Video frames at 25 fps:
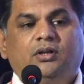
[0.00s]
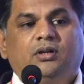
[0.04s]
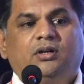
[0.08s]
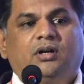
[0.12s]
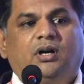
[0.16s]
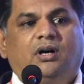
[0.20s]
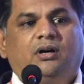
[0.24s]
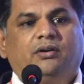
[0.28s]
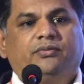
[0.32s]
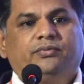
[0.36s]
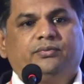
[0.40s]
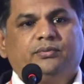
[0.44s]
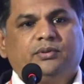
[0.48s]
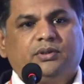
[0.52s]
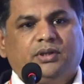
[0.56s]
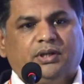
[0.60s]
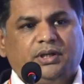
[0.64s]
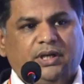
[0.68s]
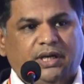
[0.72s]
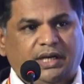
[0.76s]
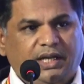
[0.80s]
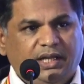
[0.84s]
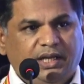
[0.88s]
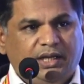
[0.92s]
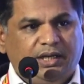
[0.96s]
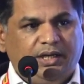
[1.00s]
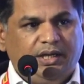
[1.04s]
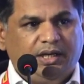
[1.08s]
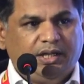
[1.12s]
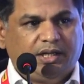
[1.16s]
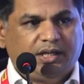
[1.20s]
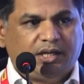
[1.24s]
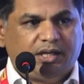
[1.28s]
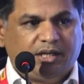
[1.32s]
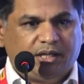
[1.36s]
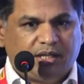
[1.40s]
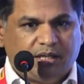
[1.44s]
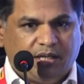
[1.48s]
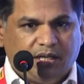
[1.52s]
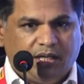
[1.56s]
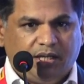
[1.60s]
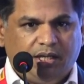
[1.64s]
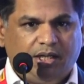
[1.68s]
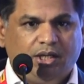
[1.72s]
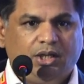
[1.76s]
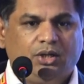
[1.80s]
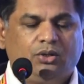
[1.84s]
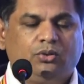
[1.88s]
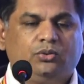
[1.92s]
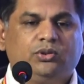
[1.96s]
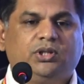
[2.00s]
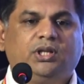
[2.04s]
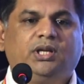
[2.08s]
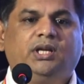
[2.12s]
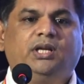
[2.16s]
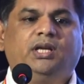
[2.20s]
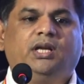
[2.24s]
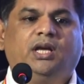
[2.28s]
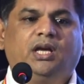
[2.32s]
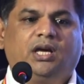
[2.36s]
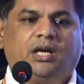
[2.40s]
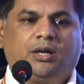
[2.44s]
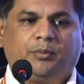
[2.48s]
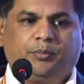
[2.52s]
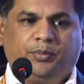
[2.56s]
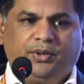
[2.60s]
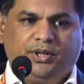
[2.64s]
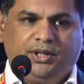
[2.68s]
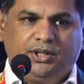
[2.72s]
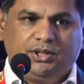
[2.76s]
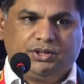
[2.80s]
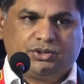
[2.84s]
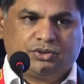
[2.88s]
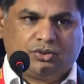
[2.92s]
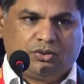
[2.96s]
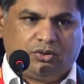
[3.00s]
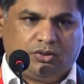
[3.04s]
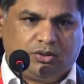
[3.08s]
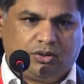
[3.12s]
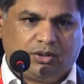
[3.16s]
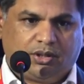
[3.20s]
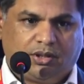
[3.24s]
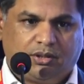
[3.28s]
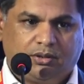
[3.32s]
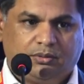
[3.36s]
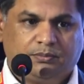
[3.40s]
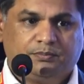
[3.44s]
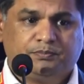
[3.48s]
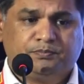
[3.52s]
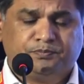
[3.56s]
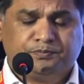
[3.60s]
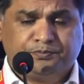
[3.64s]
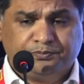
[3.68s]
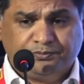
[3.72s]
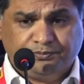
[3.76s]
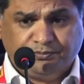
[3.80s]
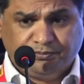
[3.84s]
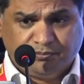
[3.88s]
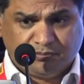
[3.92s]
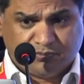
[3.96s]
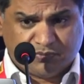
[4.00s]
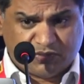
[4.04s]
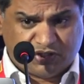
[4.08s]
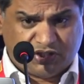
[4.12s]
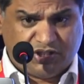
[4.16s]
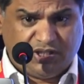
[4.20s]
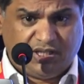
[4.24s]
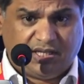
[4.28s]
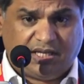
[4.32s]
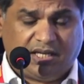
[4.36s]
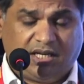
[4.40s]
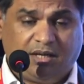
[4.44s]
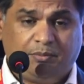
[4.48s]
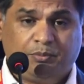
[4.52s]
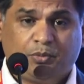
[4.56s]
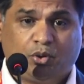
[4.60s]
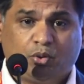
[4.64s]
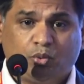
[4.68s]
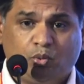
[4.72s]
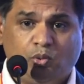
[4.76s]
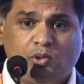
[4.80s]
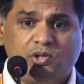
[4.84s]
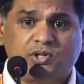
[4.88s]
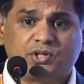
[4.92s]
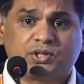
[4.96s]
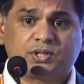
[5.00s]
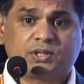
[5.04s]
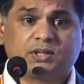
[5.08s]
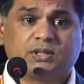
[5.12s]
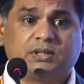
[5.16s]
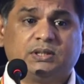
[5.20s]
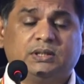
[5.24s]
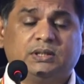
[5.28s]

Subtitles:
of getting integrated into the ERPs or CRM tools.